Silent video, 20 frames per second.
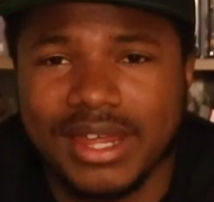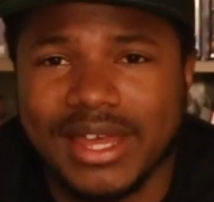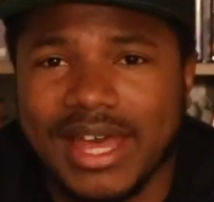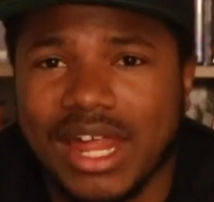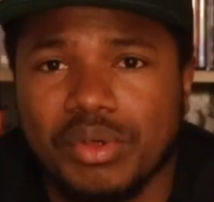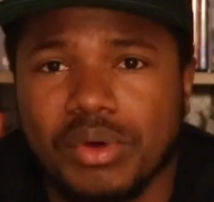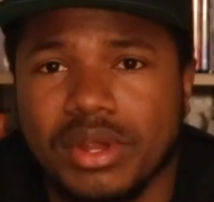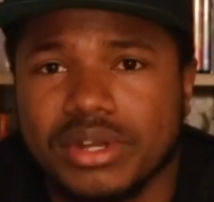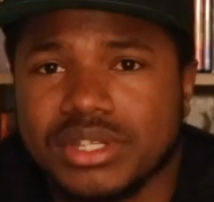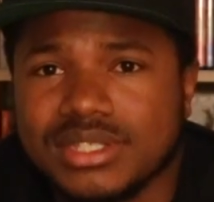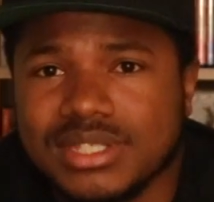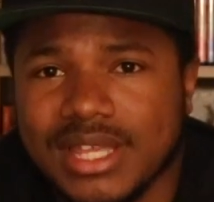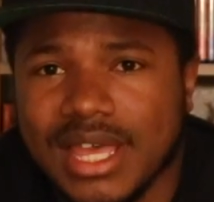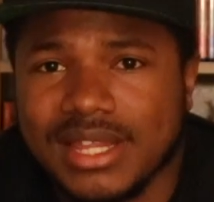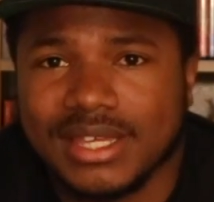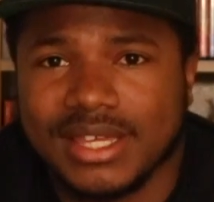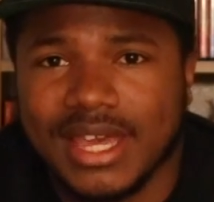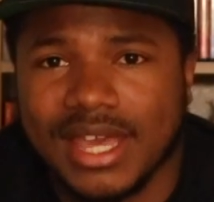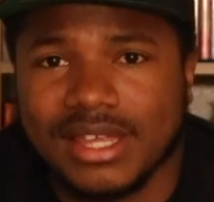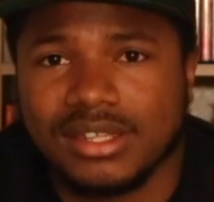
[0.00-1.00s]
Like, I don't
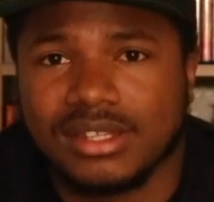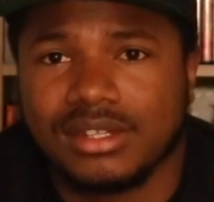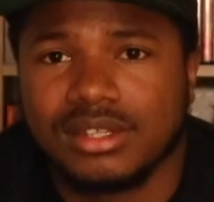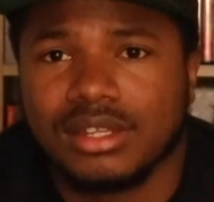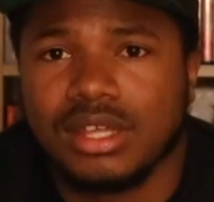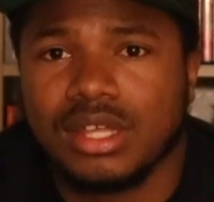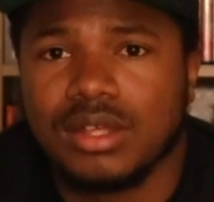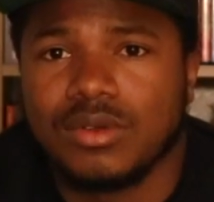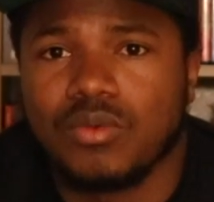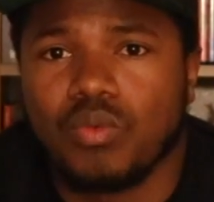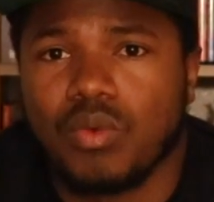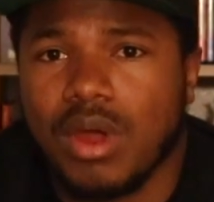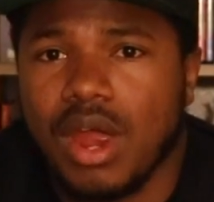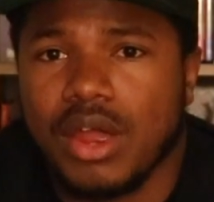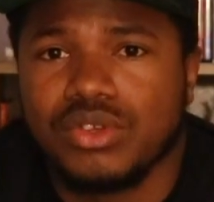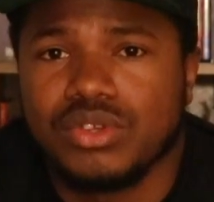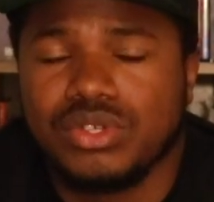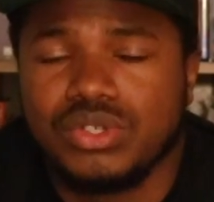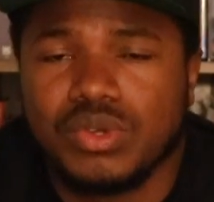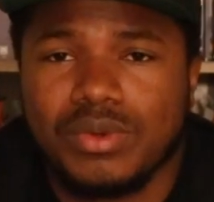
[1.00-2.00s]
understand it, Kanan. Why
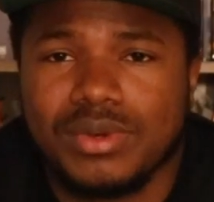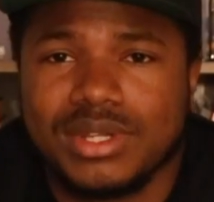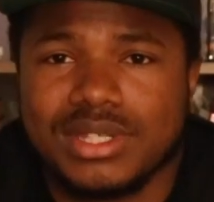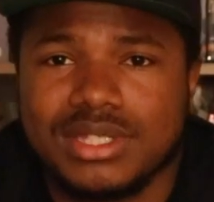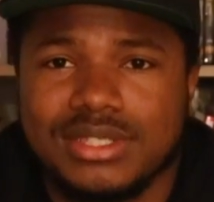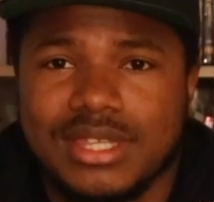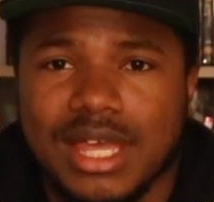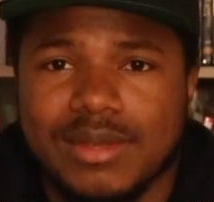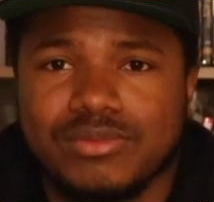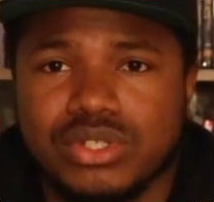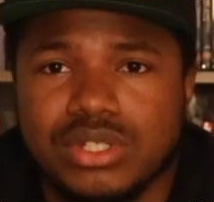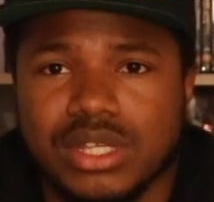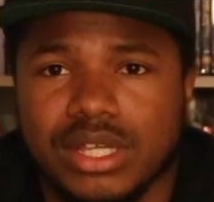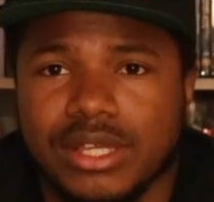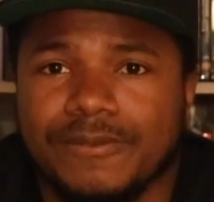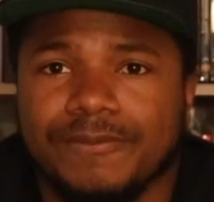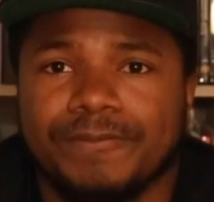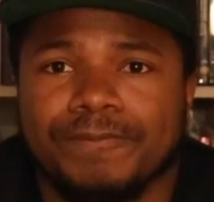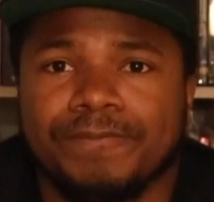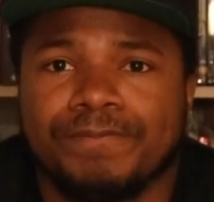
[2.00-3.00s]
are you doing this dumb shit?